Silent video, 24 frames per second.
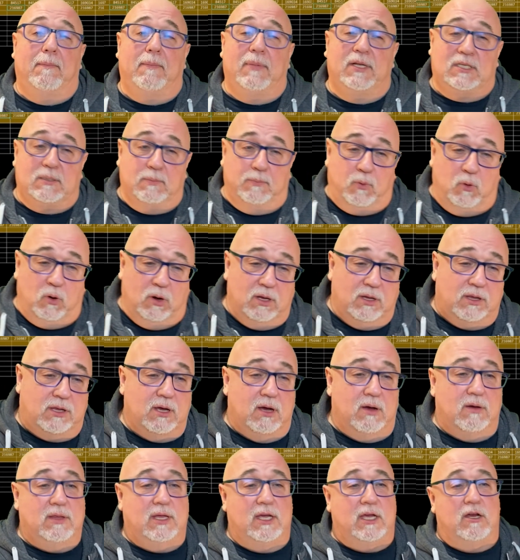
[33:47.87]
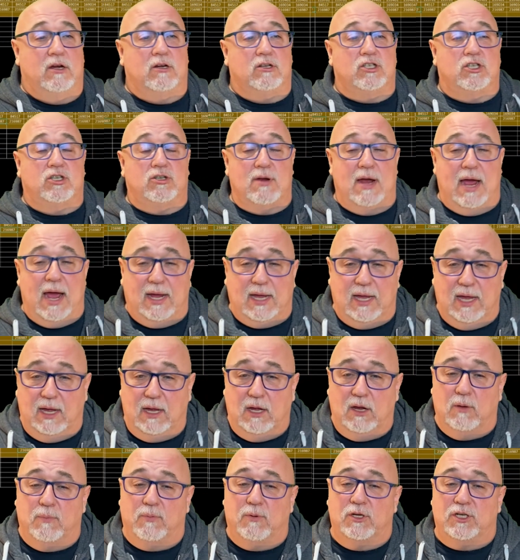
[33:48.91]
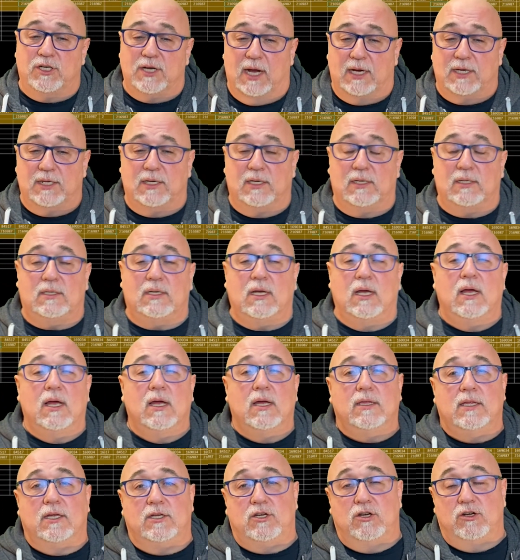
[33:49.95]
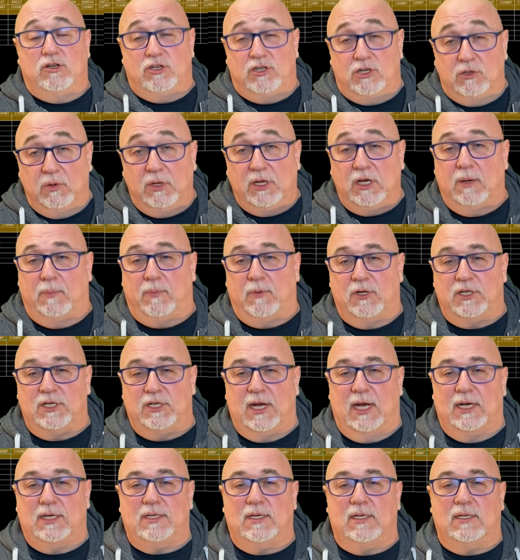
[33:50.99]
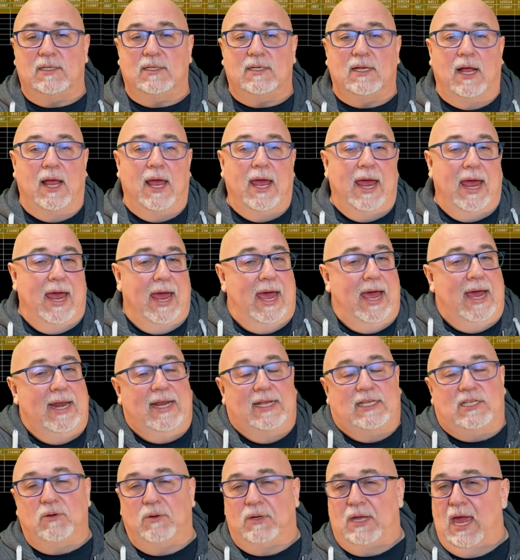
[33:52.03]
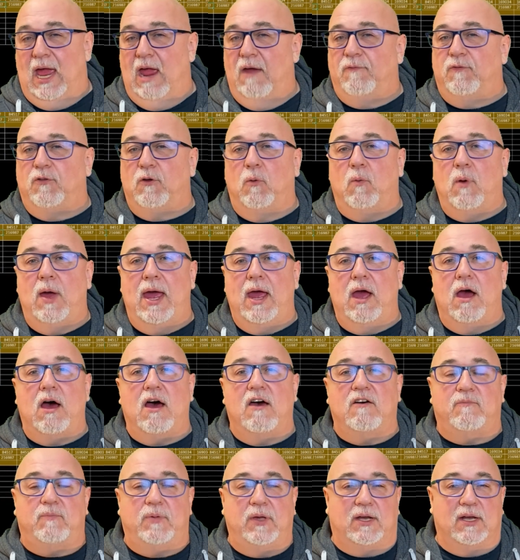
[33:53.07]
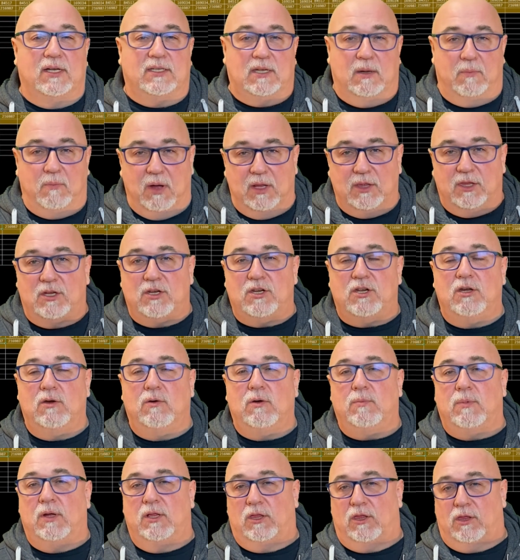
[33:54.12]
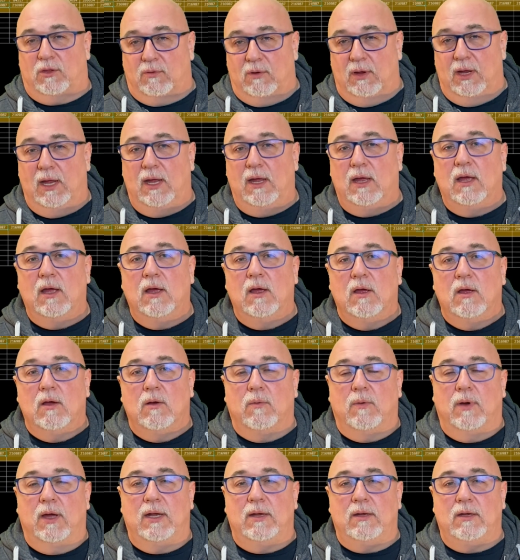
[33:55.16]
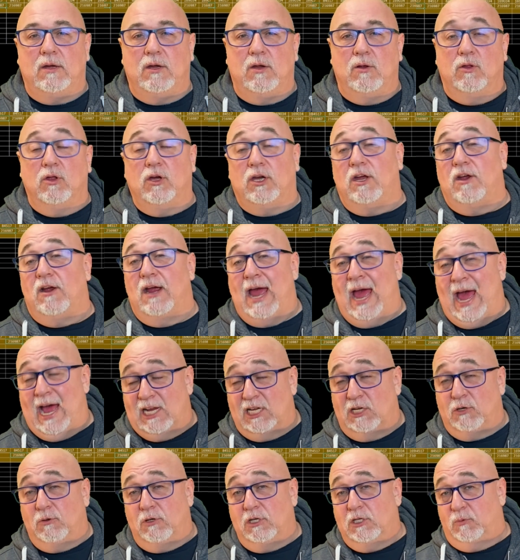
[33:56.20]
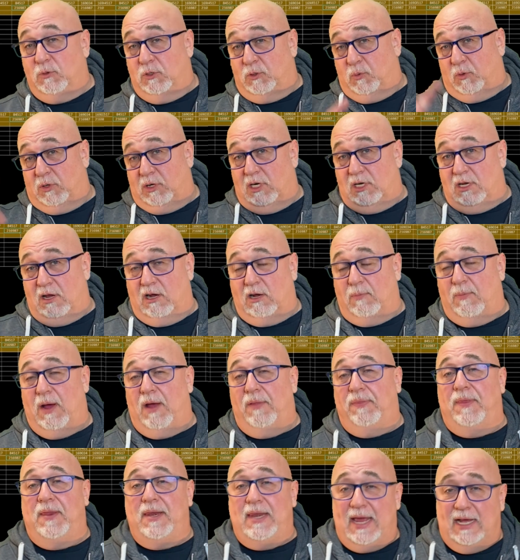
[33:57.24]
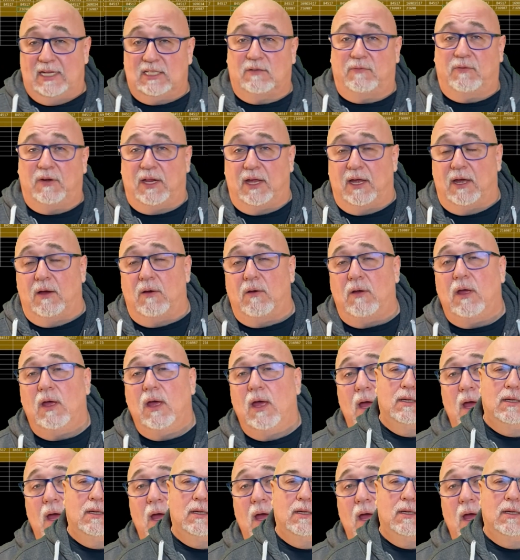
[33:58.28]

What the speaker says: It's important, though, that you're tracking your projections, that you're doing your projections, and it's okay if they're way off, because on month 2 and month 3, when you look at your actuals, which we're going to talk about in the next video,